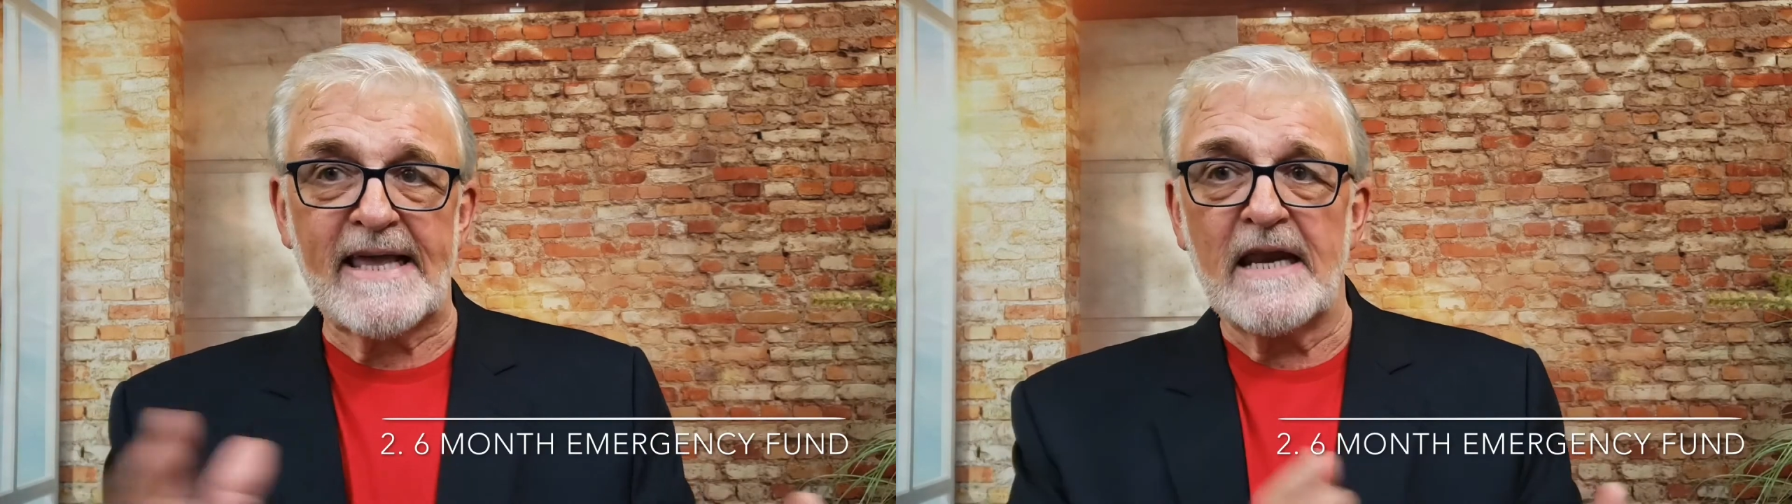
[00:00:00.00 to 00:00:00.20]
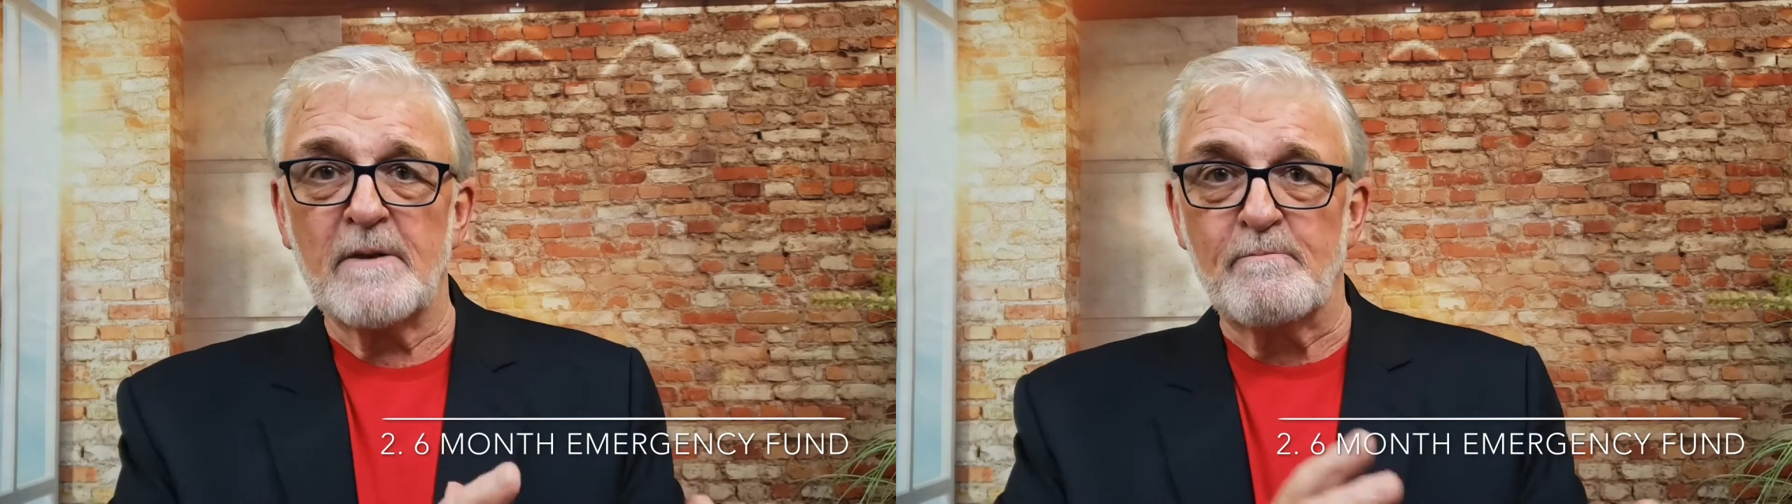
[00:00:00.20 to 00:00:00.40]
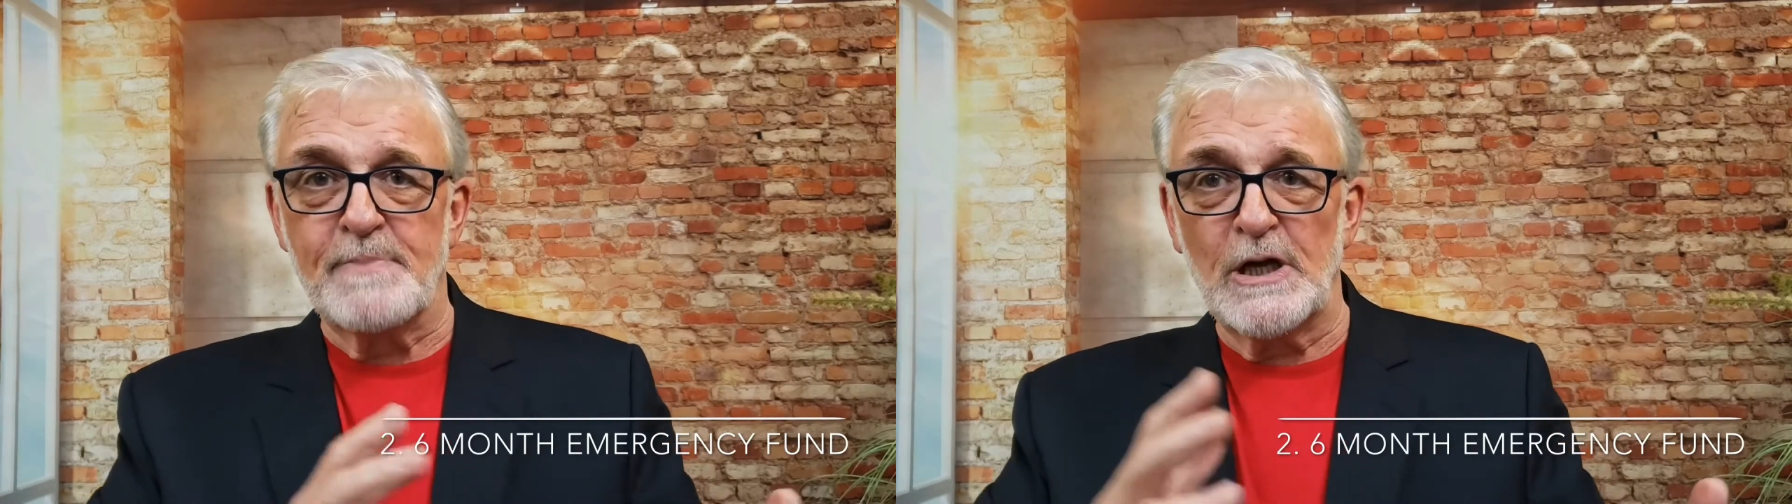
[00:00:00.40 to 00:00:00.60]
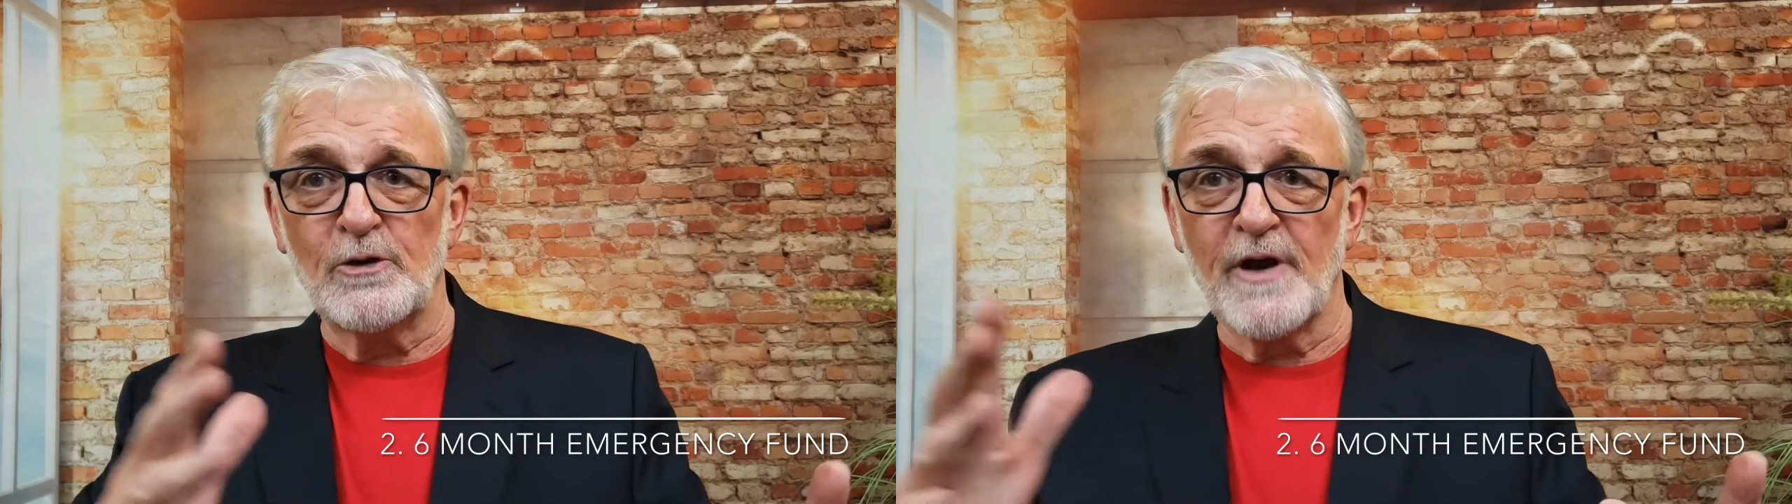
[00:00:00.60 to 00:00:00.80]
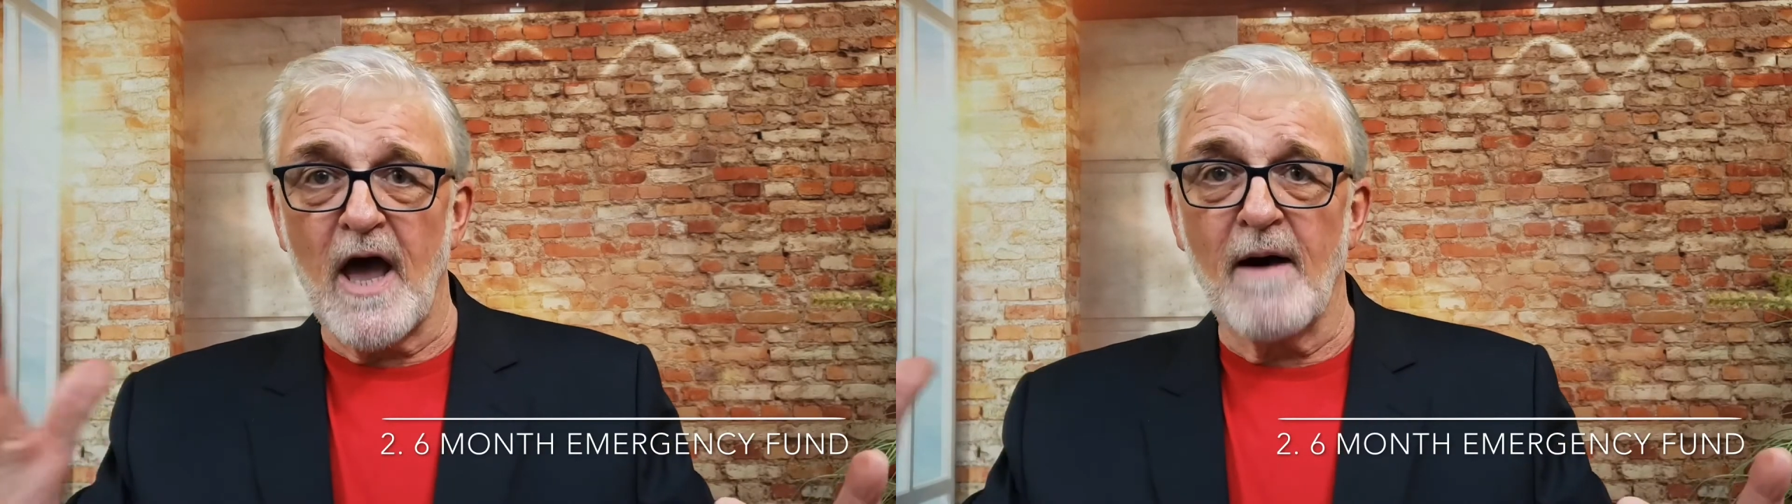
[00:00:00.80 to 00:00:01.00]
get it
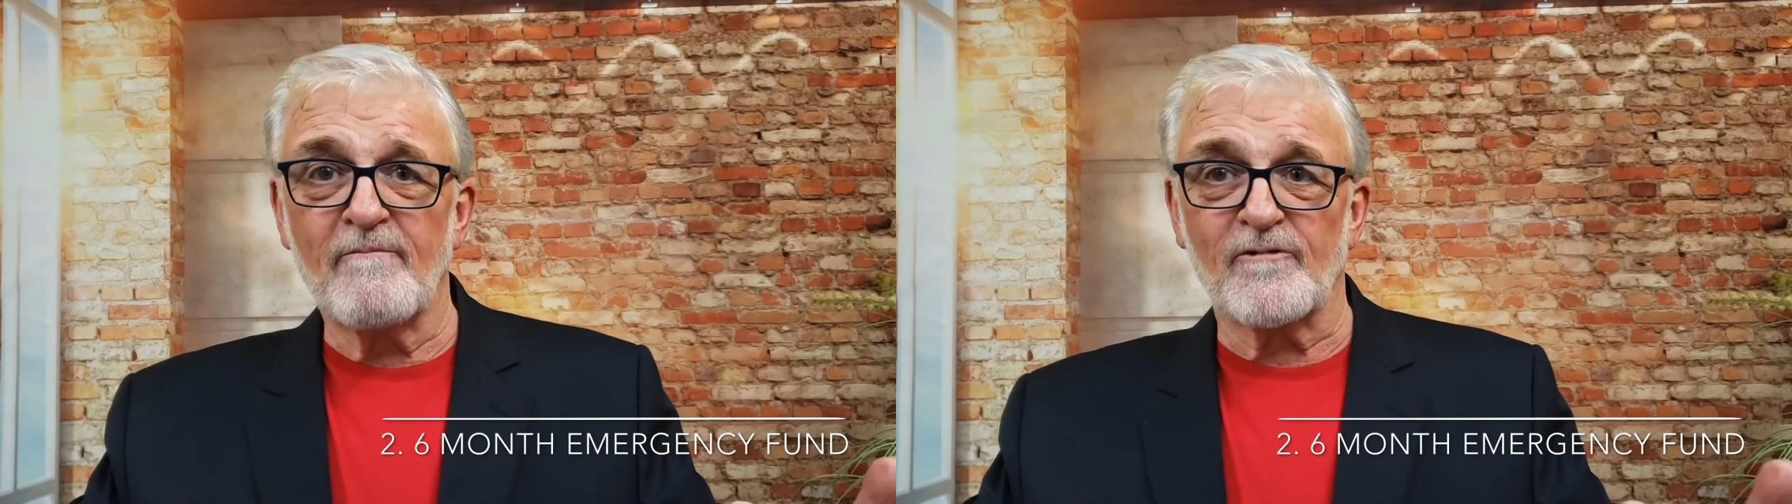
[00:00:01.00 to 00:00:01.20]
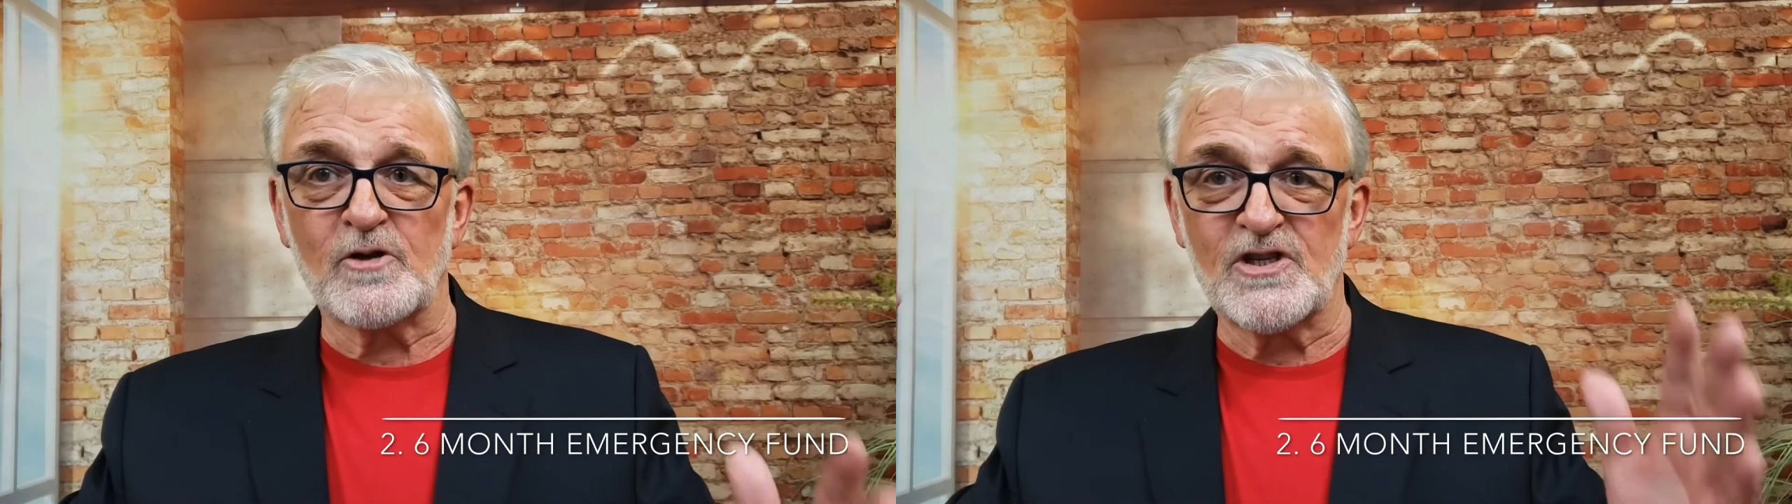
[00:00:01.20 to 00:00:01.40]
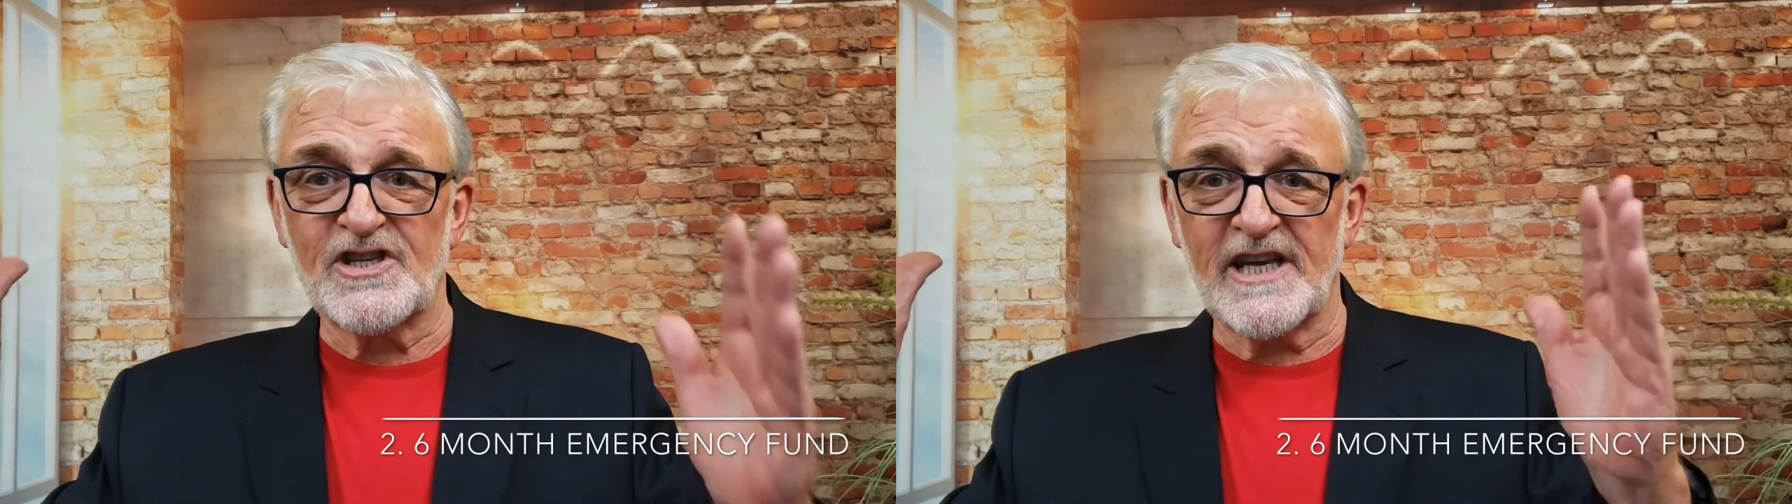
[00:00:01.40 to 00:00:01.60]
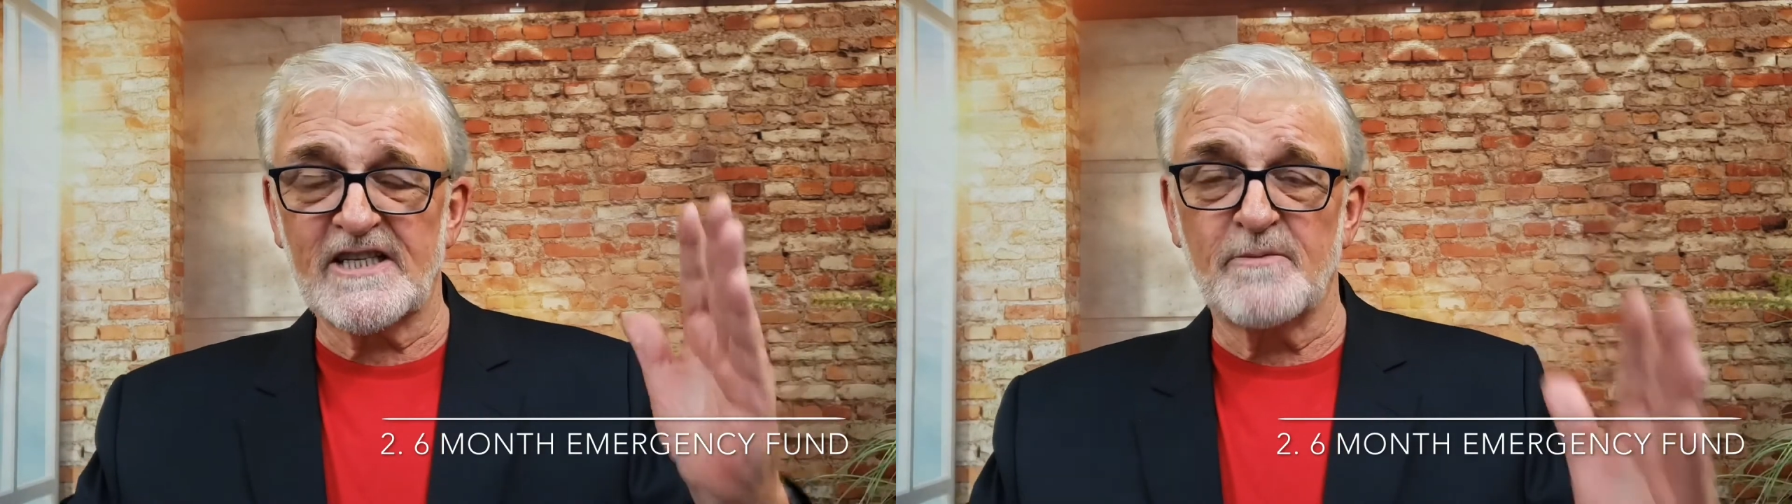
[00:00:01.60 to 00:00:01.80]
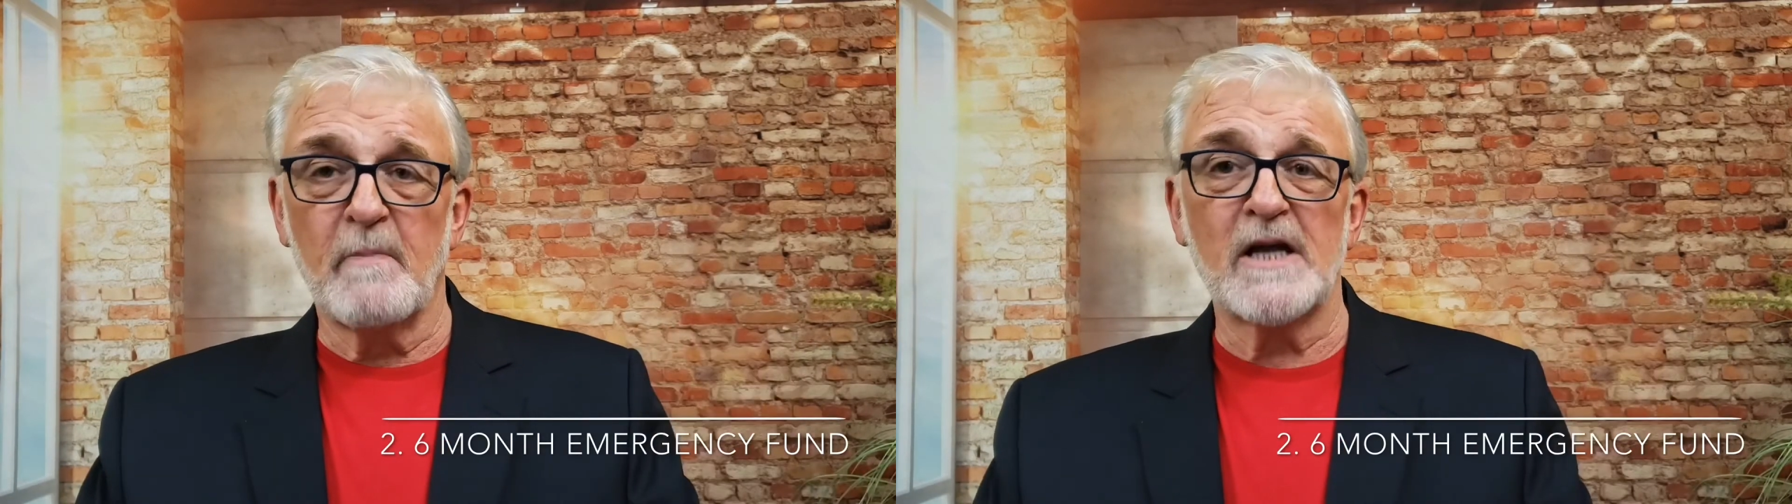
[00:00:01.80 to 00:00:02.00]
built up for
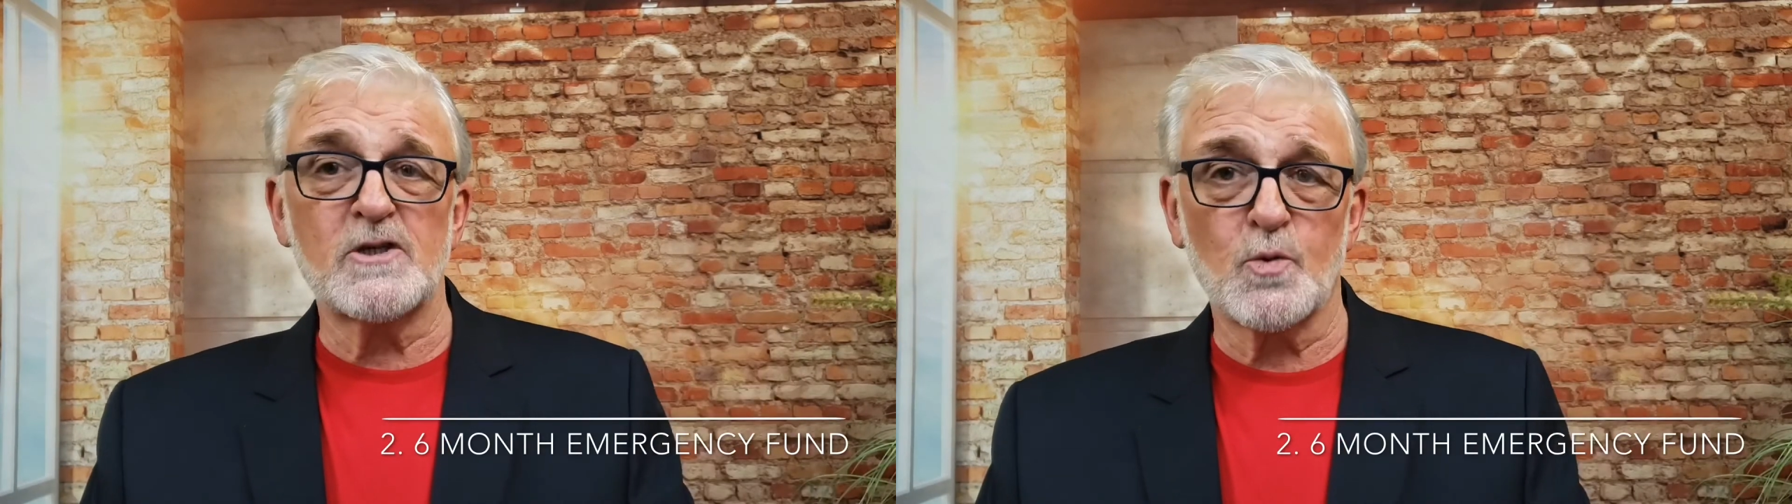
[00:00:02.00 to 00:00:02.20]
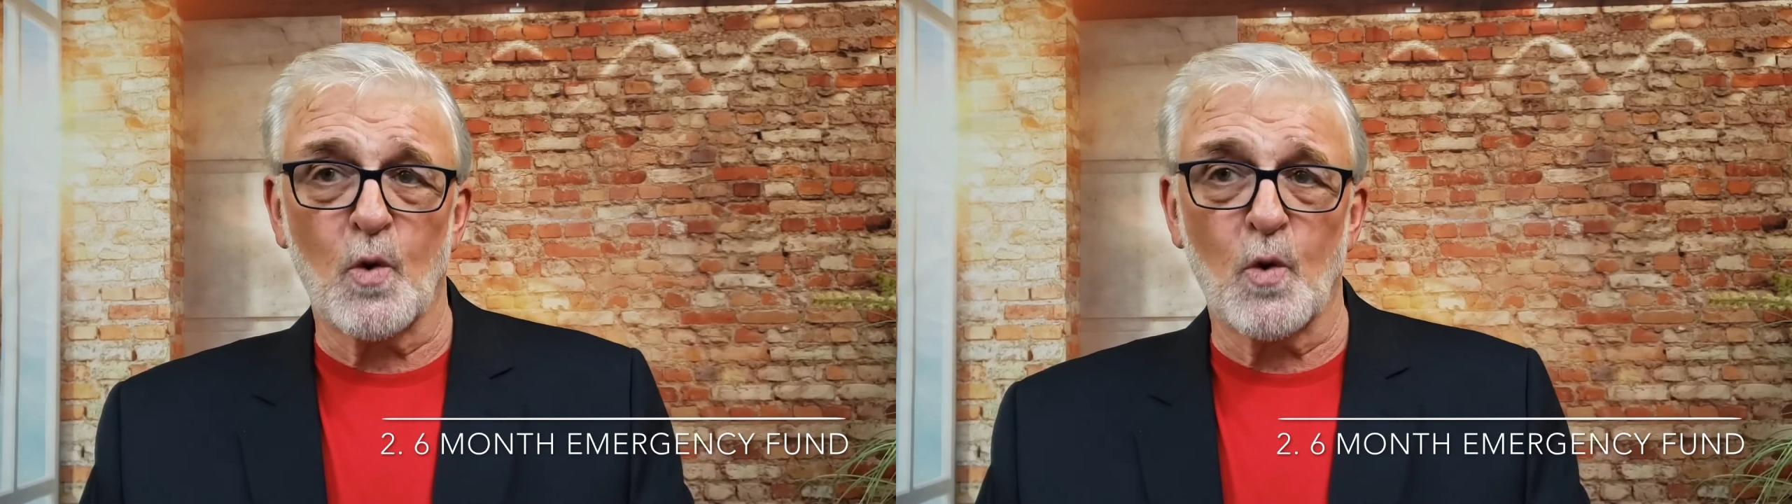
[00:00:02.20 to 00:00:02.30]
6 months